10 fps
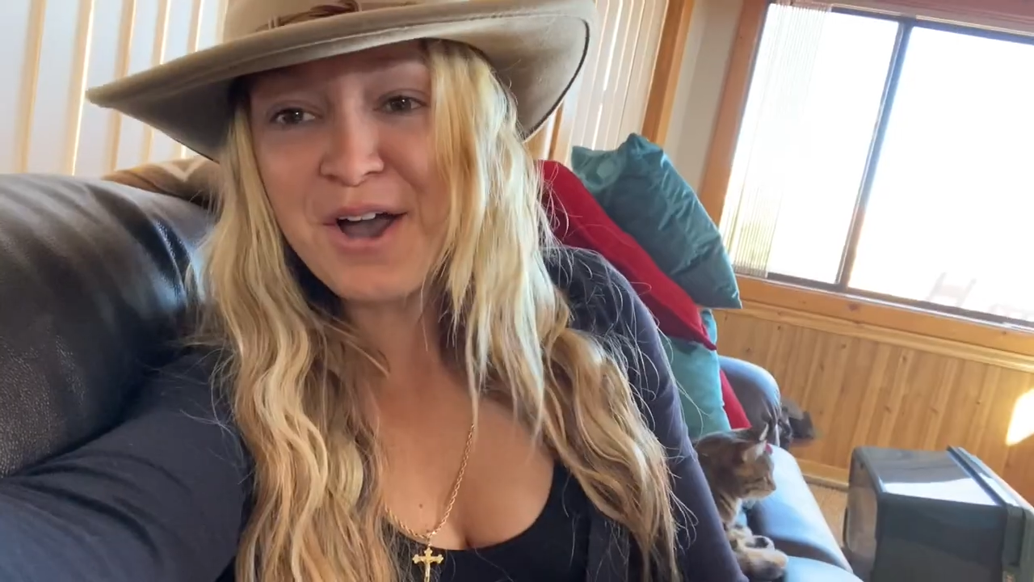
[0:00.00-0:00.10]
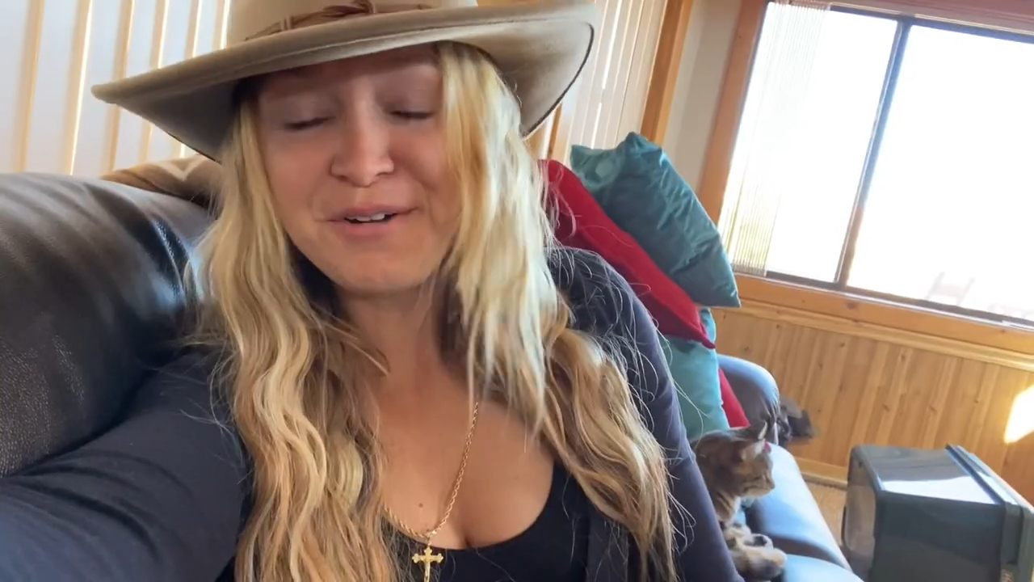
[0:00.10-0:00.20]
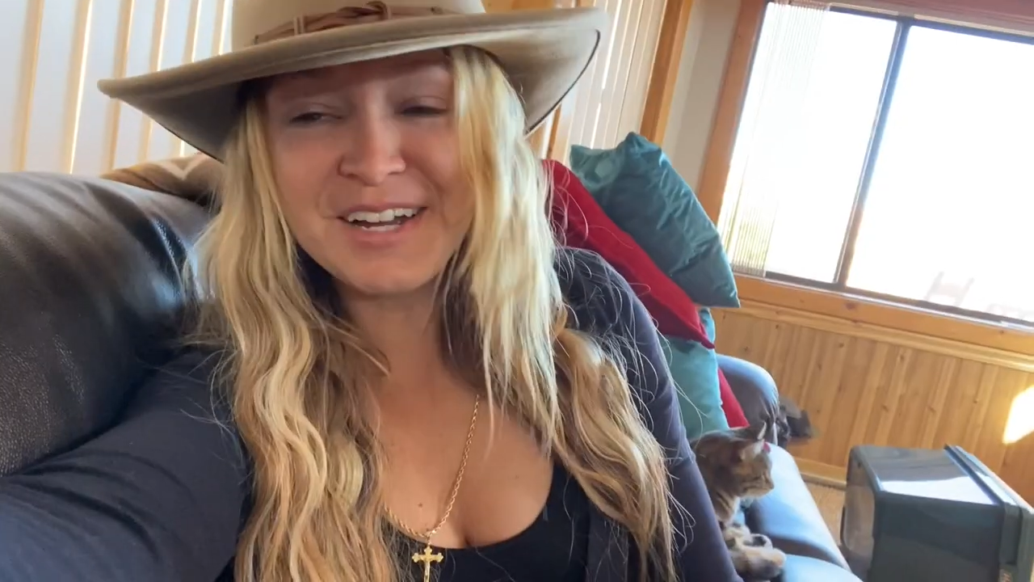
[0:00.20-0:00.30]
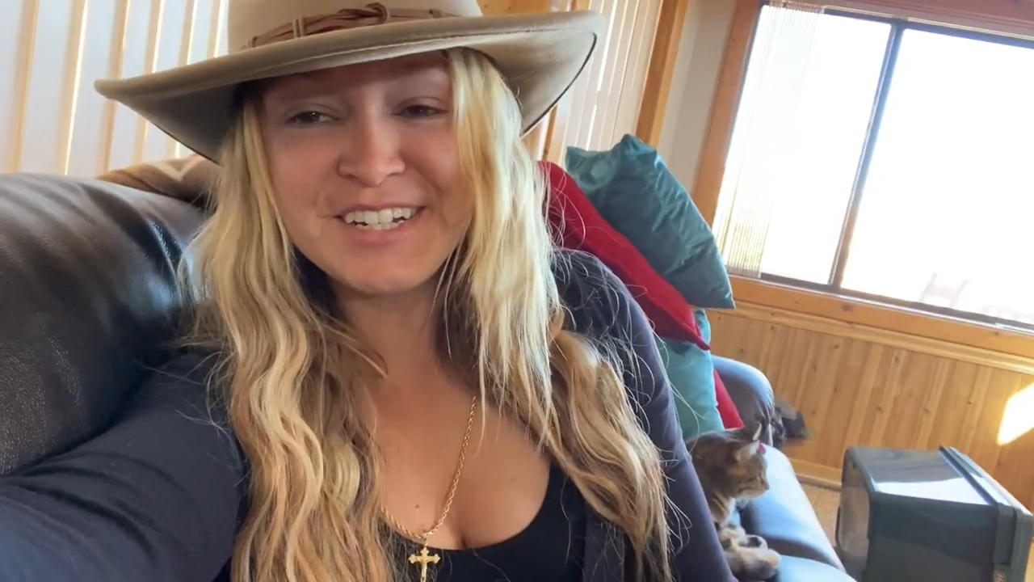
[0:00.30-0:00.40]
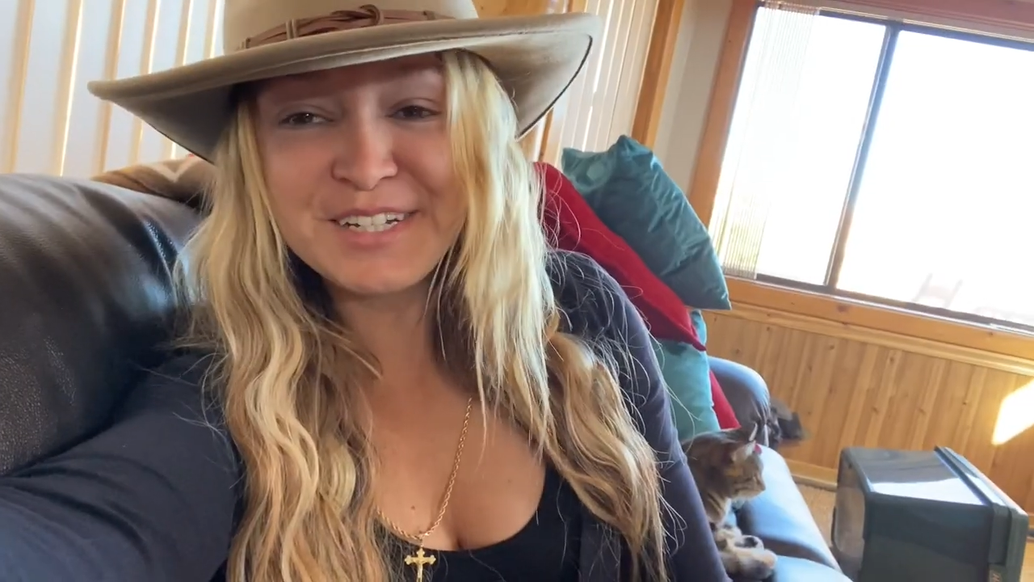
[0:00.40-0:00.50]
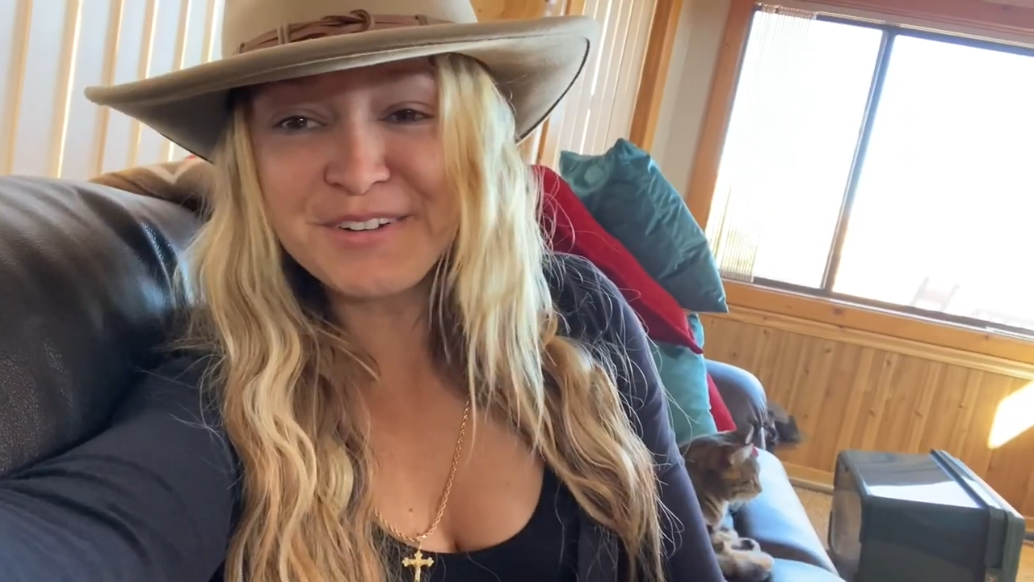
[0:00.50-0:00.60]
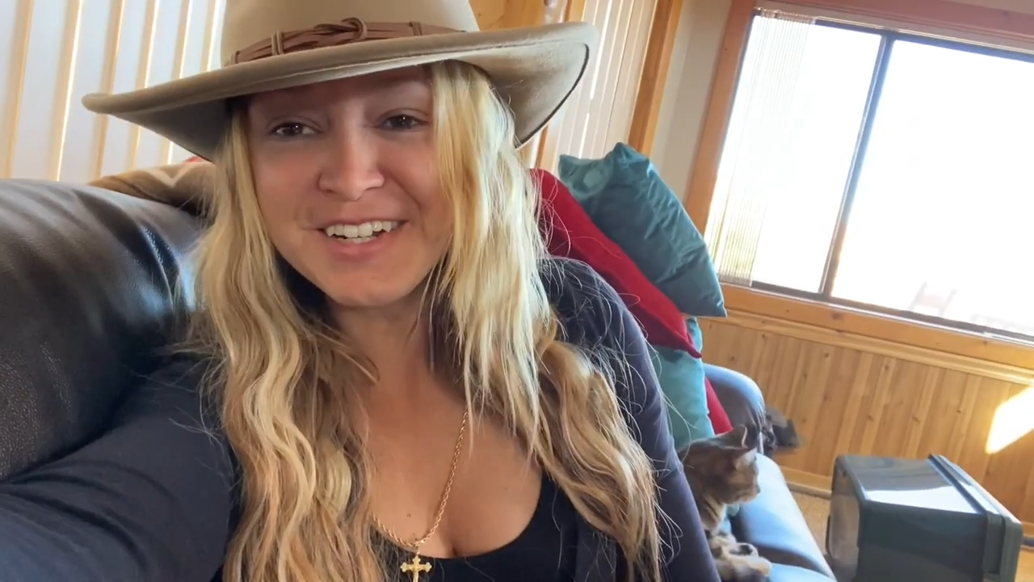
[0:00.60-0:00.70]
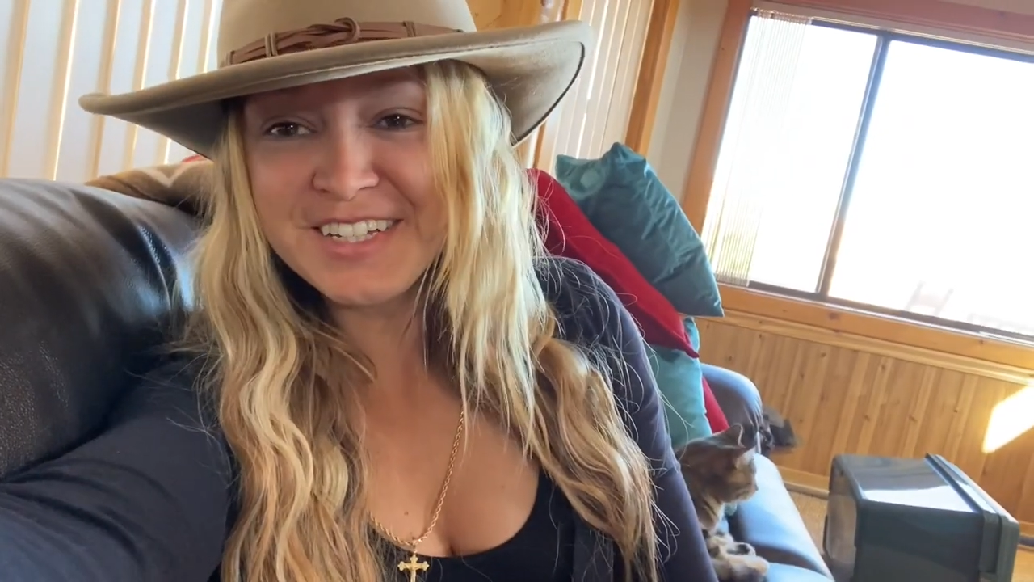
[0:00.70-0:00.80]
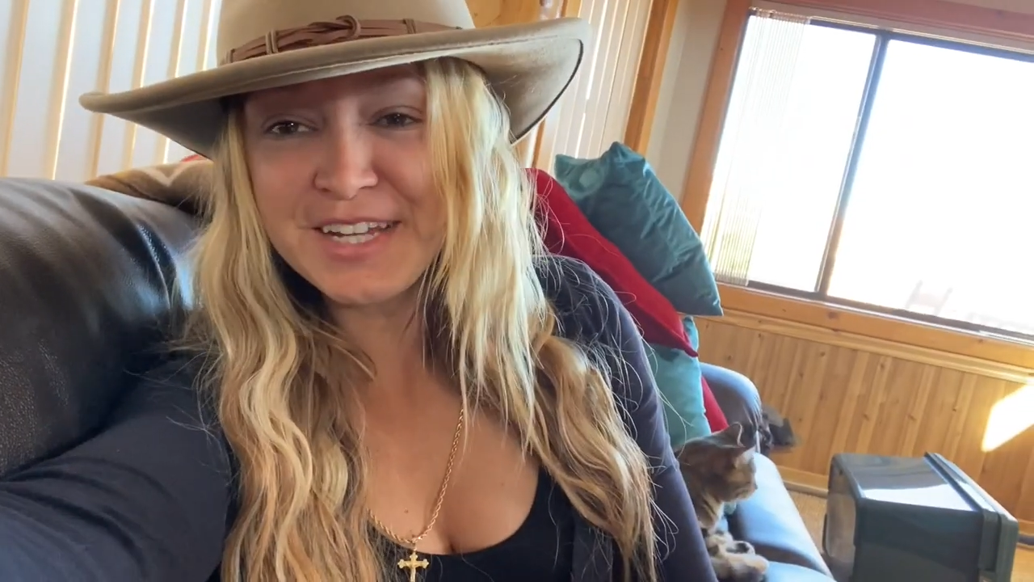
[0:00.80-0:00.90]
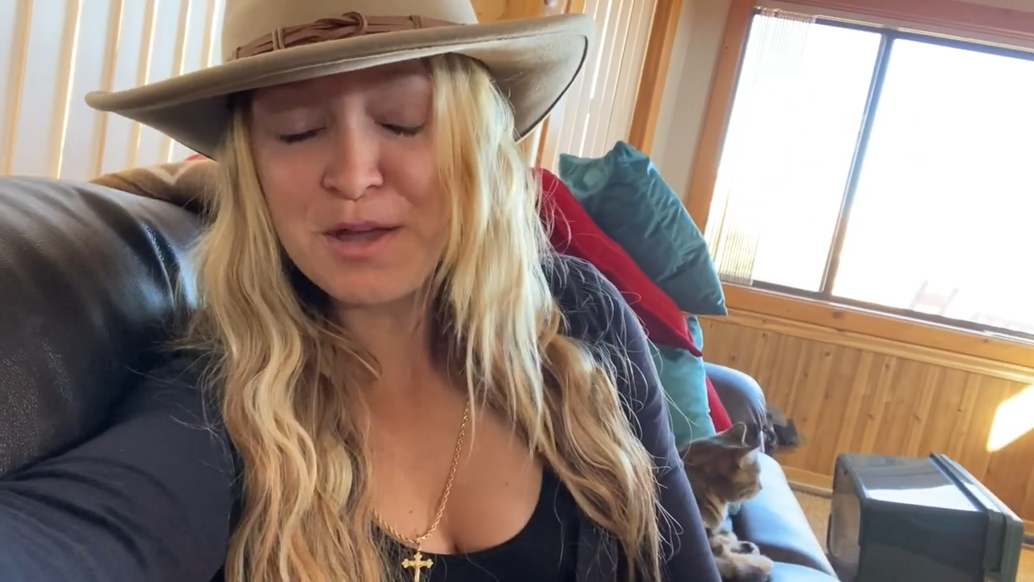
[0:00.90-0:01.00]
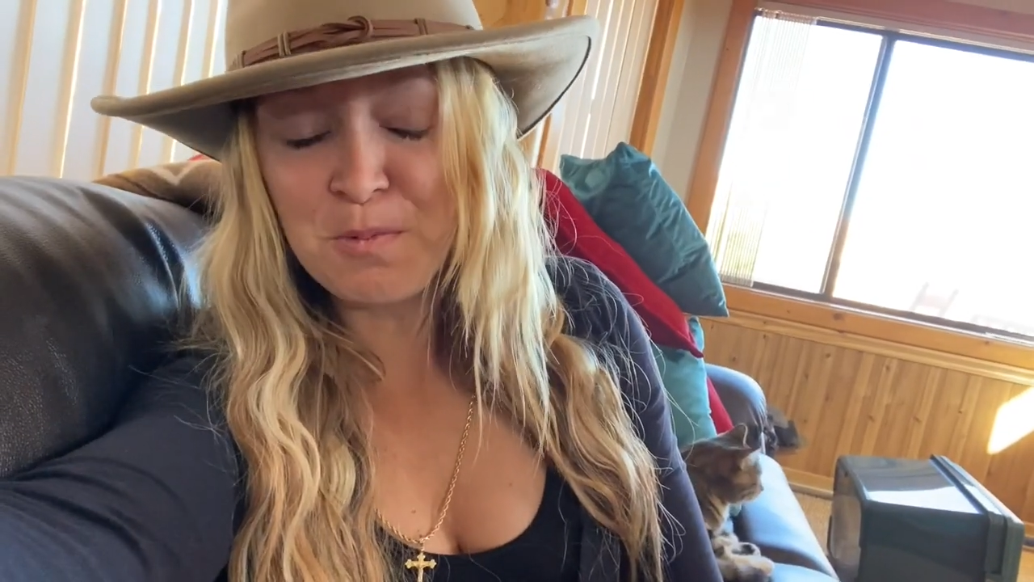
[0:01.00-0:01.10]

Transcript: Oh, I just want to say